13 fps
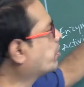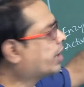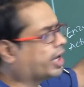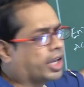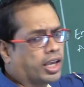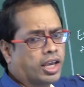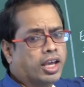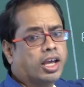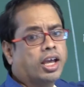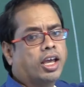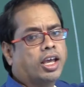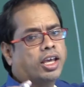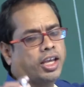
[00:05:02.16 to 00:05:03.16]
by
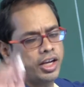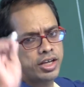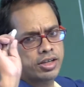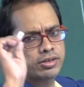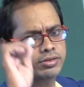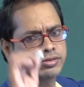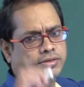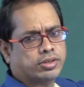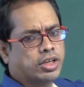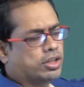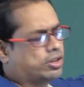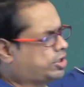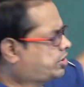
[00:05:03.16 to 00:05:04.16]
heat.
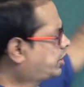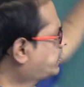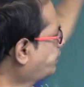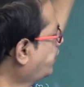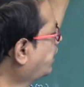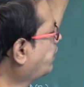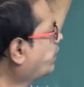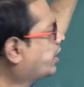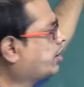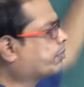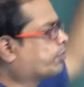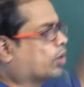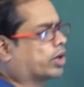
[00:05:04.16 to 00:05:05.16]
This is very
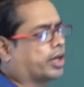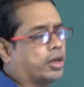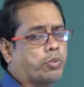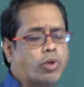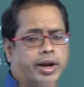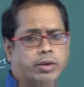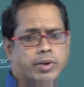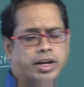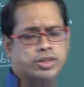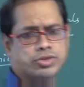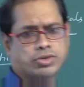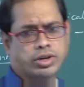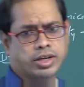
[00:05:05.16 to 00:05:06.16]
important point, my dear
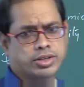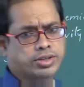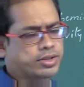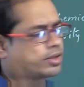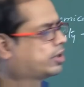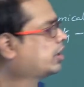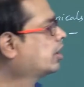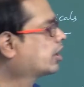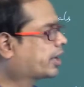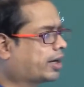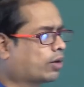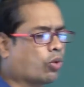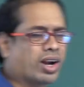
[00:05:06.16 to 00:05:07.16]
students.
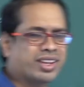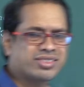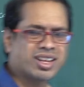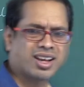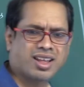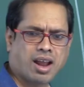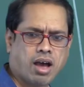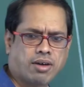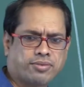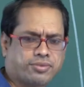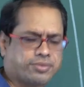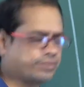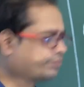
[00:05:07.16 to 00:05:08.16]
Right, what is the graph?
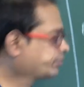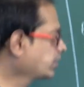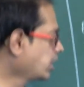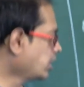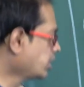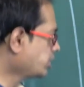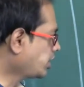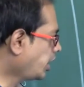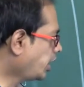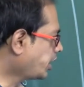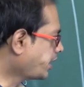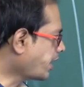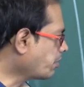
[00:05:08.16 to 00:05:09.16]
See,
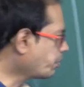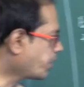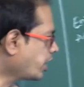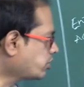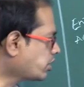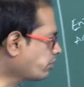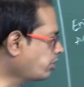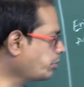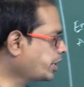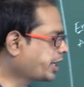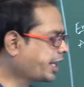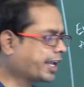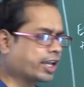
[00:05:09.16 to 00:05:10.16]
temperature will be
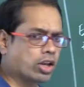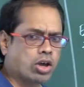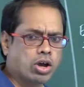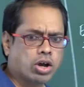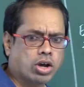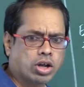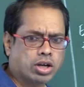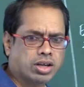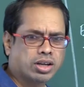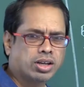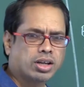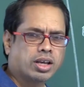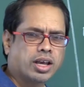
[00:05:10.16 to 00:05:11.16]
taken on
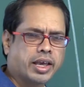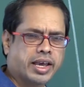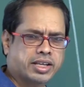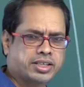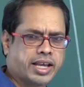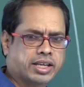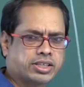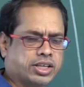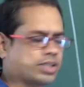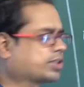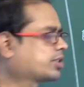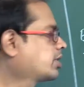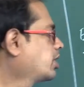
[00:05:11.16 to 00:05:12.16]

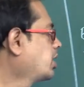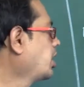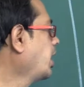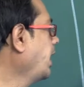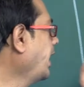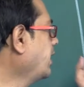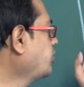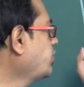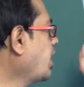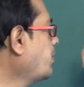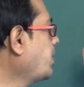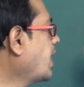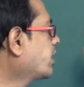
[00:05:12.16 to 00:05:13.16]
x-axis,
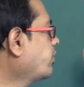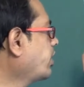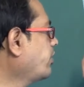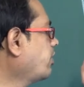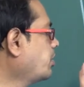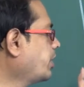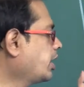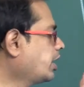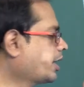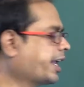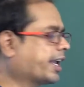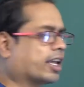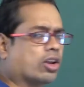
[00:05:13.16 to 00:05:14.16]
enzyme activity will be
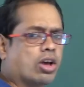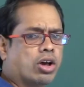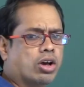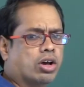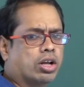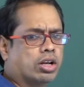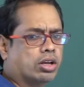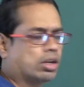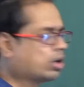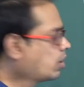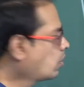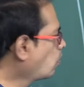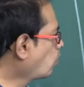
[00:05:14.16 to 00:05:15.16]
taken on
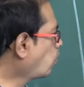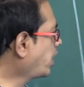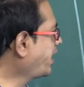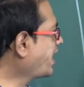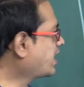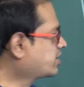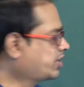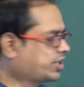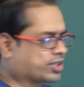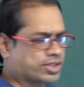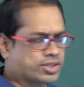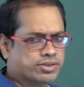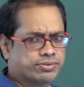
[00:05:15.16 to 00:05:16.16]

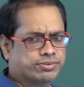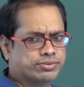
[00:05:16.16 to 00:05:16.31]
y-axis.